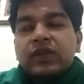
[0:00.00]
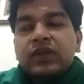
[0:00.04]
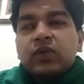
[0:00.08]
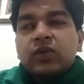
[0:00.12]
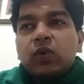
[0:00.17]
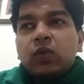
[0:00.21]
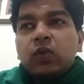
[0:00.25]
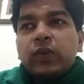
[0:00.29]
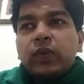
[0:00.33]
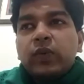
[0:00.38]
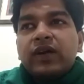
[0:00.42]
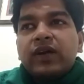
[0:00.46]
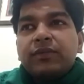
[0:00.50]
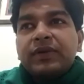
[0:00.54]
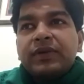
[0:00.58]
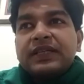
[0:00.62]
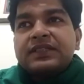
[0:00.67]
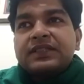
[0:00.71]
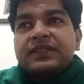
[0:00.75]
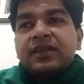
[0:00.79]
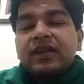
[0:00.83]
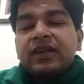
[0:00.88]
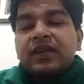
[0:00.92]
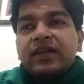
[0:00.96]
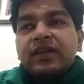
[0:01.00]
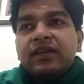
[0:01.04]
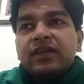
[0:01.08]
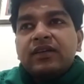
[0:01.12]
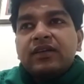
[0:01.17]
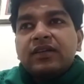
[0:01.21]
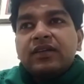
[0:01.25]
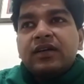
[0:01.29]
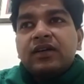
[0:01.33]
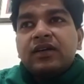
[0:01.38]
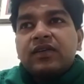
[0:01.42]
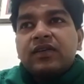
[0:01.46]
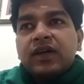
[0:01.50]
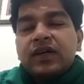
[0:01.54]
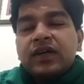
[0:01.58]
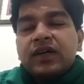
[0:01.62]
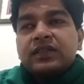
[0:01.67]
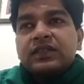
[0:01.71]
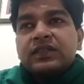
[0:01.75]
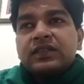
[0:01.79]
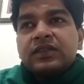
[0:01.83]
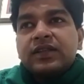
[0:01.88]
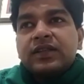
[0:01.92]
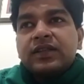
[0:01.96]
COVID, basically the
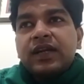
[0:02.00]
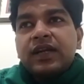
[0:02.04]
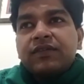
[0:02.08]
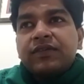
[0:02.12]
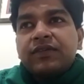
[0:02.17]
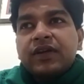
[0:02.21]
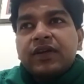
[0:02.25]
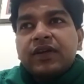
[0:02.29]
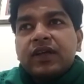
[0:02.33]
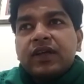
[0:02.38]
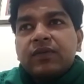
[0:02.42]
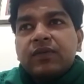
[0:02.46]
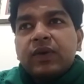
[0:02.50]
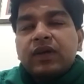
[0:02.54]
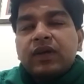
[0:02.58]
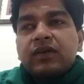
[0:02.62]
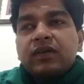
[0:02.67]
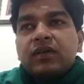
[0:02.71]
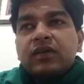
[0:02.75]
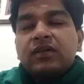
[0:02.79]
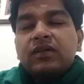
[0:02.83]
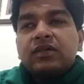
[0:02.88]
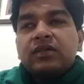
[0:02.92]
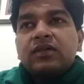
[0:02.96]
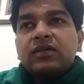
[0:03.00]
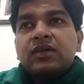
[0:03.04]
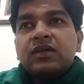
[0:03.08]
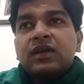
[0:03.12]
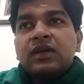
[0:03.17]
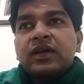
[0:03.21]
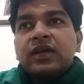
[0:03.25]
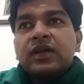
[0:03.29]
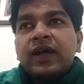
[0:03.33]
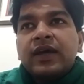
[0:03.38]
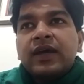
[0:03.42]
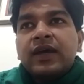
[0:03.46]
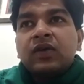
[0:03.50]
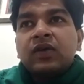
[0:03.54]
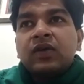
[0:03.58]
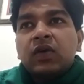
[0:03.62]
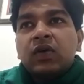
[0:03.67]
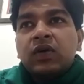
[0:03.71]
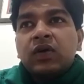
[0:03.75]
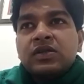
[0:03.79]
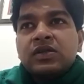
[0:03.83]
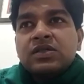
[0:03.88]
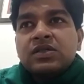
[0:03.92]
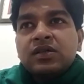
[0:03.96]
drugs that we are giving can
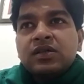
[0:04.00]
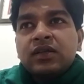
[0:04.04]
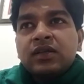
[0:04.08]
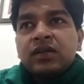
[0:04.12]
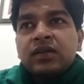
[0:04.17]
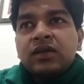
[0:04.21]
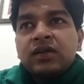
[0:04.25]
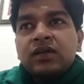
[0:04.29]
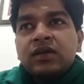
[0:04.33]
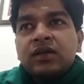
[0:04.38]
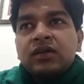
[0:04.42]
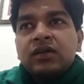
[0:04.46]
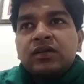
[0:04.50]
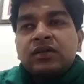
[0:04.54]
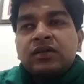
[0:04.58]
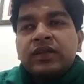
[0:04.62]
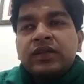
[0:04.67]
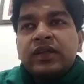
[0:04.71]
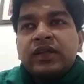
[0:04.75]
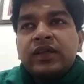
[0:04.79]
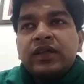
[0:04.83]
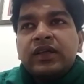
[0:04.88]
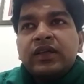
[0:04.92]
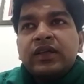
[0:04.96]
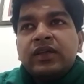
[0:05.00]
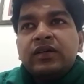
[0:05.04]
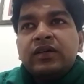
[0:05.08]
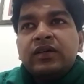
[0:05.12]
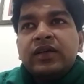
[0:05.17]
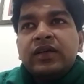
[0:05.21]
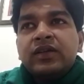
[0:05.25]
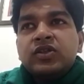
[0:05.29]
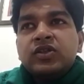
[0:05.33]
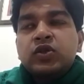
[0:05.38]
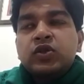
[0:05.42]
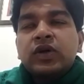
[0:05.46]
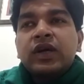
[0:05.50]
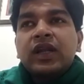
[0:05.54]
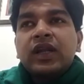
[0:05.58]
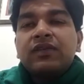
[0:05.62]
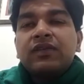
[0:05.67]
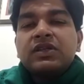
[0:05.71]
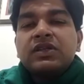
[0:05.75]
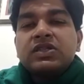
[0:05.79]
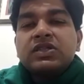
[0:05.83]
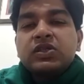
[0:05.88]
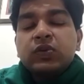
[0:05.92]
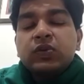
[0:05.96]
cause the sugar
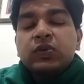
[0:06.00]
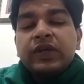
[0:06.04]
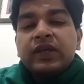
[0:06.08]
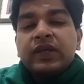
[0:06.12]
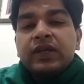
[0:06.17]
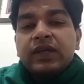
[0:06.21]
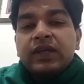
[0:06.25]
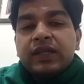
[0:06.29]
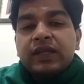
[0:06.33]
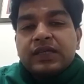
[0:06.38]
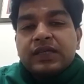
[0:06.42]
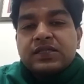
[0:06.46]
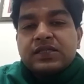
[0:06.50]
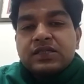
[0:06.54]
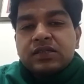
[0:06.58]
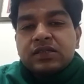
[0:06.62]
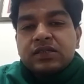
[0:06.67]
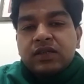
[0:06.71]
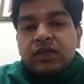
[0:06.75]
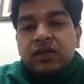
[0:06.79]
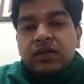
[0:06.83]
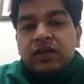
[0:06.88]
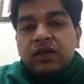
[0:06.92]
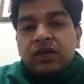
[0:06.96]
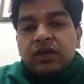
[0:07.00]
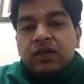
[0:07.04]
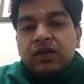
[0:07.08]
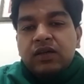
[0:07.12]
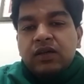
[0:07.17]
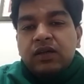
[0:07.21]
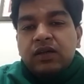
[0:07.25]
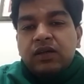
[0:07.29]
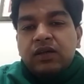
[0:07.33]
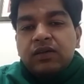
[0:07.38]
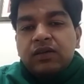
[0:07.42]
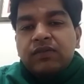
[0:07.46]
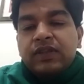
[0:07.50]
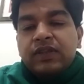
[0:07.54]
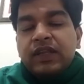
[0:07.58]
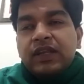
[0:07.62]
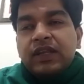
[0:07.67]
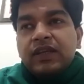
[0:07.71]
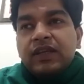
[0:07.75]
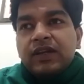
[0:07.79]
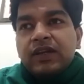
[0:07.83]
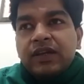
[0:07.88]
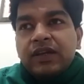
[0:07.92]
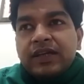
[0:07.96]
levels to increase. With
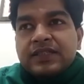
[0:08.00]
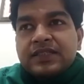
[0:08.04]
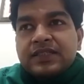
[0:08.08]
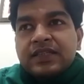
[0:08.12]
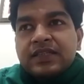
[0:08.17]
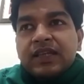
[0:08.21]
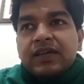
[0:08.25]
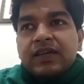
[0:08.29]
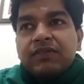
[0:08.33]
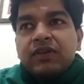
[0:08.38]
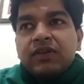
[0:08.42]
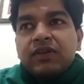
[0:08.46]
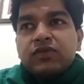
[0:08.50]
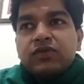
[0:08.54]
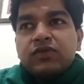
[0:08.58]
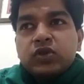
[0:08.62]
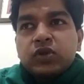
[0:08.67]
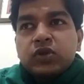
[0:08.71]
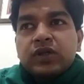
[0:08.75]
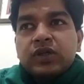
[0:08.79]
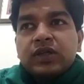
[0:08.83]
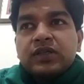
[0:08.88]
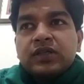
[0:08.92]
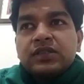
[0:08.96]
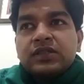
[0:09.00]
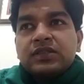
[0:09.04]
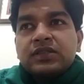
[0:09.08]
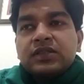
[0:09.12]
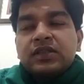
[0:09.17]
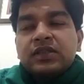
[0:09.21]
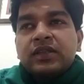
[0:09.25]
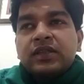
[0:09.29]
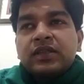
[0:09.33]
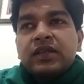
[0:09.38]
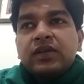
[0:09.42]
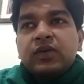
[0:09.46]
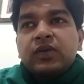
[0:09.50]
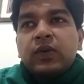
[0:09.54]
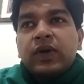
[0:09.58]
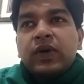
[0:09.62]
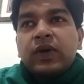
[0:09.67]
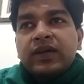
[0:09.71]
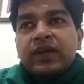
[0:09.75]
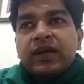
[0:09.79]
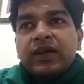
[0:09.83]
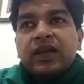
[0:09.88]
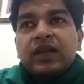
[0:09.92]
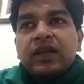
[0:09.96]
an increasing right. level of sugar, the
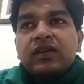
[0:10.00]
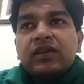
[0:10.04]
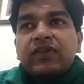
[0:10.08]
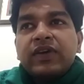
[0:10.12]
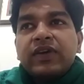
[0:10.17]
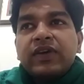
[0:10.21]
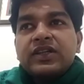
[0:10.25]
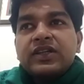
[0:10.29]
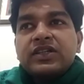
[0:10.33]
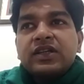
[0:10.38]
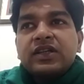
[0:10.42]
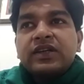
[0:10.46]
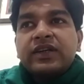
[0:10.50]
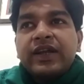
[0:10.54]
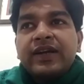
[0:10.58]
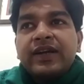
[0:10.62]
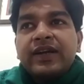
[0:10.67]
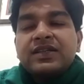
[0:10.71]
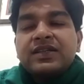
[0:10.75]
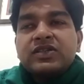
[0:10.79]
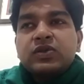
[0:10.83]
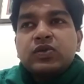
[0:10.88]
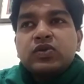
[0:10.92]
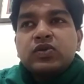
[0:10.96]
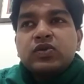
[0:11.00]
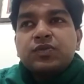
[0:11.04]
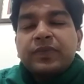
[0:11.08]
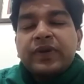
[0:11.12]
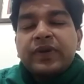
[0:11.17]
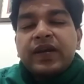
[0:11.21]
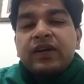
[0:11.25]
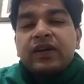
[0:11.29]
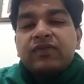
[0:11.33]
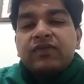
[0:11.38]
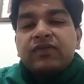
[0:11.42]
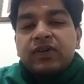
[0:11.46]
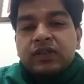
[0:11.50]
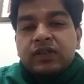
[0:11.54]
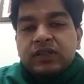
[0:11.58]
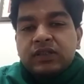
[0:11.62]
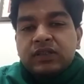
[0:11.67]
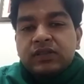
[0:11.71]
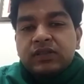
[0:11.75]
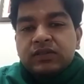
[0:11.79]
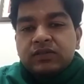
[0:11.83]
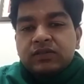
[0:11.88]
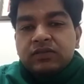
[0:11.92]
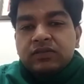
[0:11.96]
viral infection tends to spread
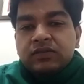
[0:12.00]
further.